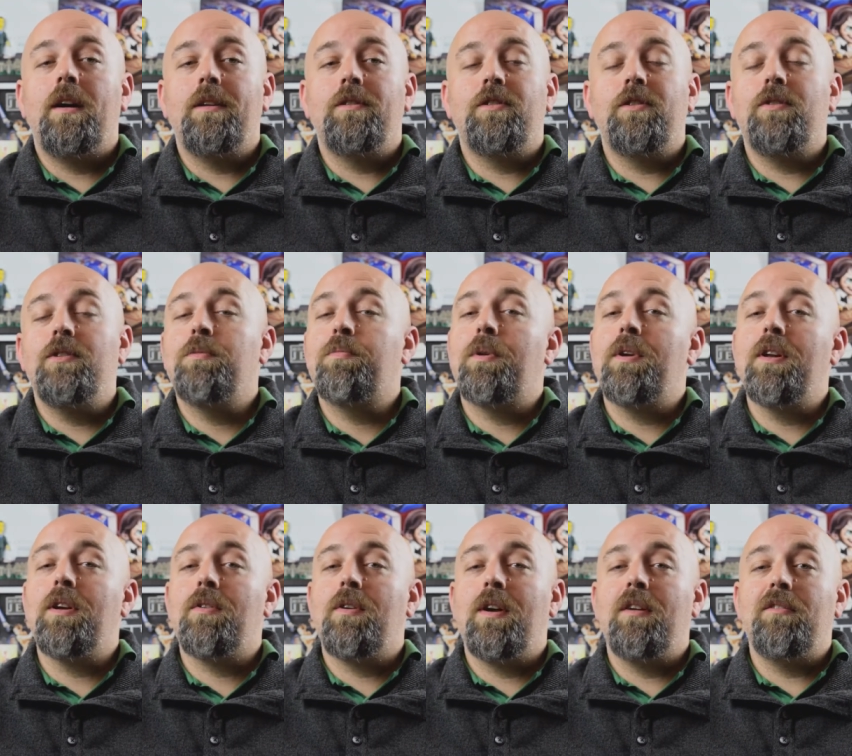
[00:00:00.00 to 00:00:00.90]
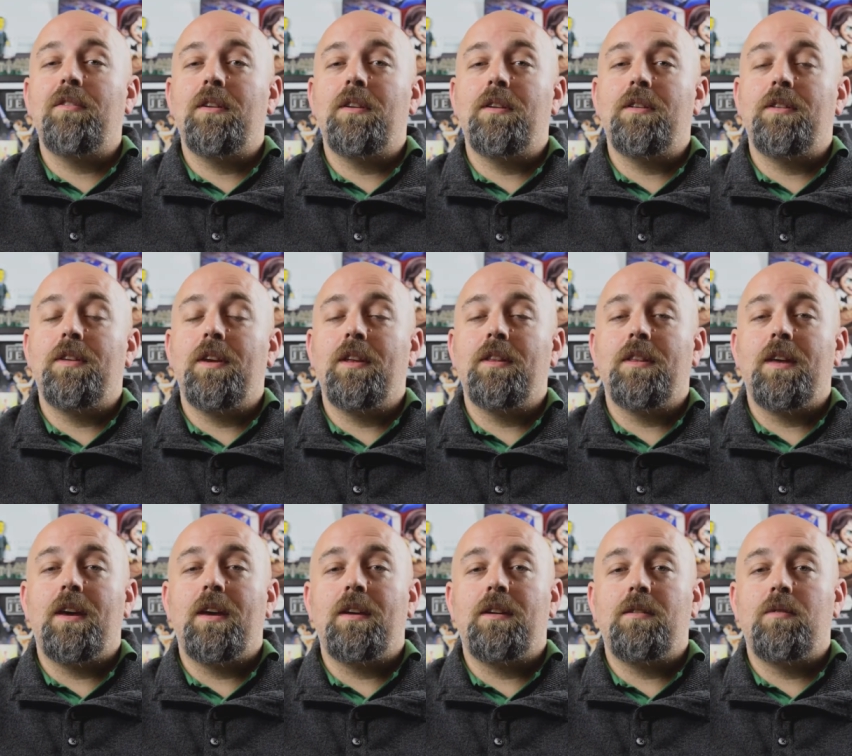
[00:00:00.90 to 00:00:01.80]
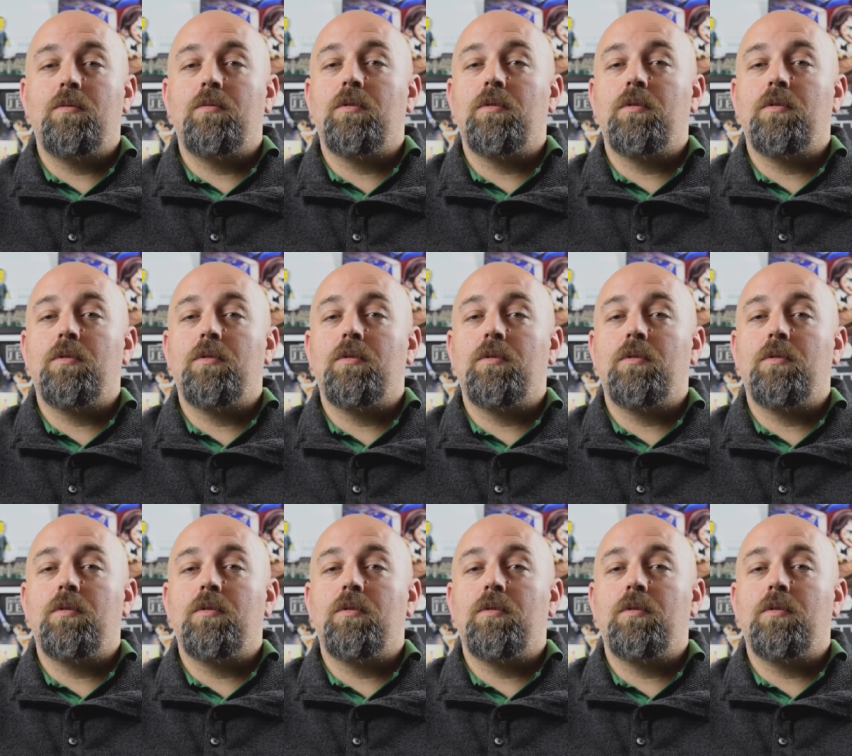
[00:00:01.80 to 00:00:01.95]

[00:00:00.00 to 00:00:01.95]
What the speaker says: So it's pretty crazy to think that